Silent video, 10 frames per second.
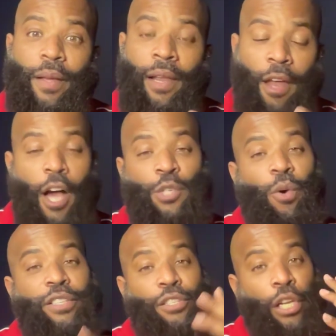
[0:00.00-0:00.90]

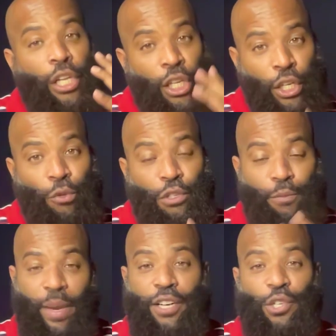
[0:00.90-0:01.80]
Olajuwon is a little
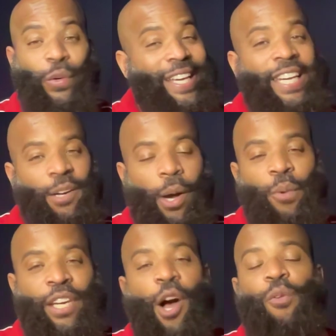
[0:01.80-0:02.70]
special anyway.
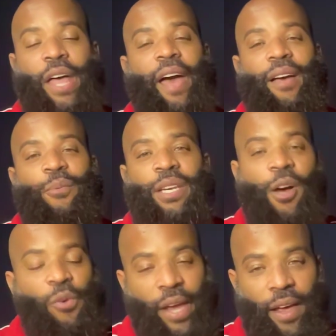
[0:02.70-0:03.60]
We know that. We
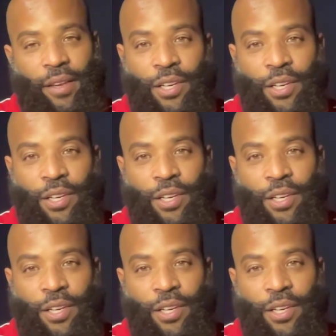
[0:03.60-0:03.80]
know that.